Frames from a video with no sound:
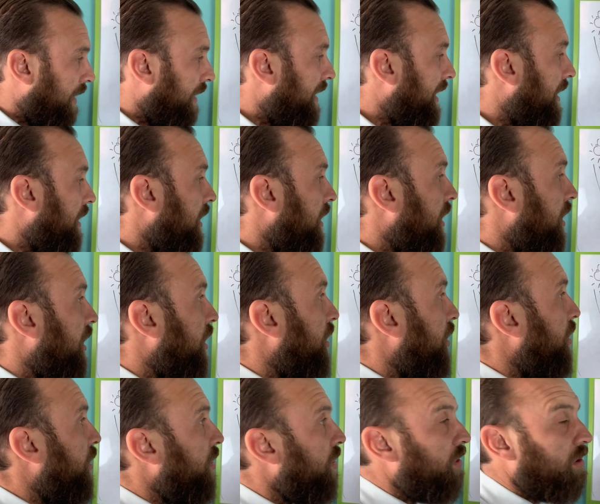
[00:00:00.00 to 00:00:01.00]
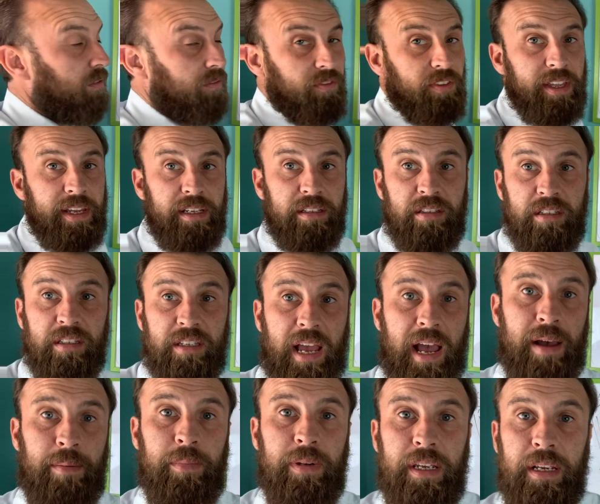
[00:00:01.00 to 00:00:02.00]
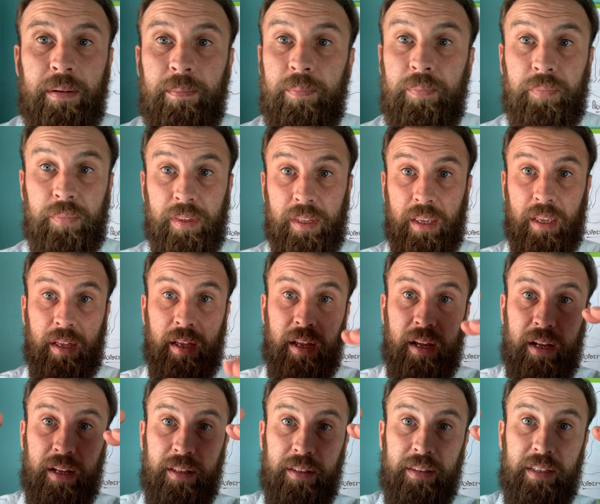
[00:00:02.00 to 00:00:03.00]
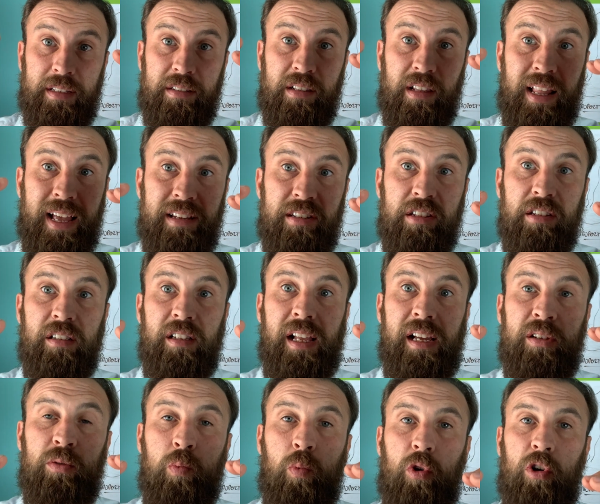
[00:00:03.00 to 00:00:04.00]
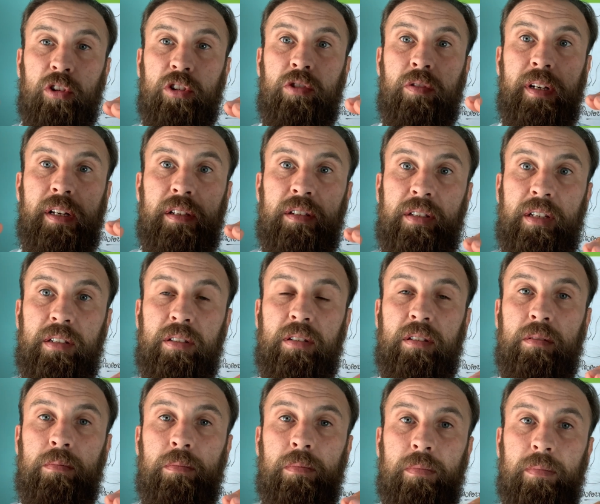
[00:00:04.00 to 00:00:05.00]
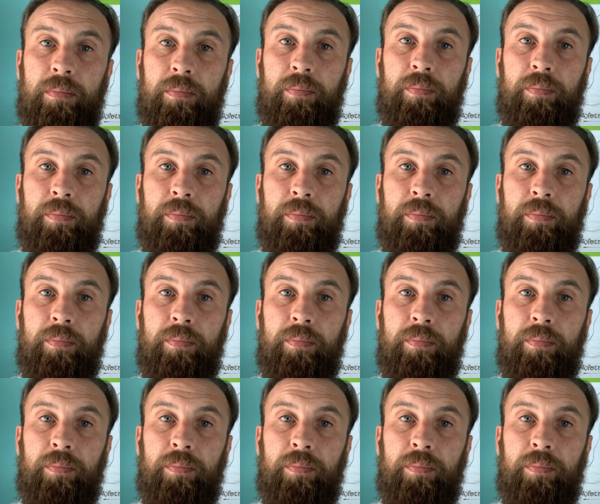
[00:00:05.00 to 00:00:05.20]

Now, all of this is happening. There's less and less water in the system.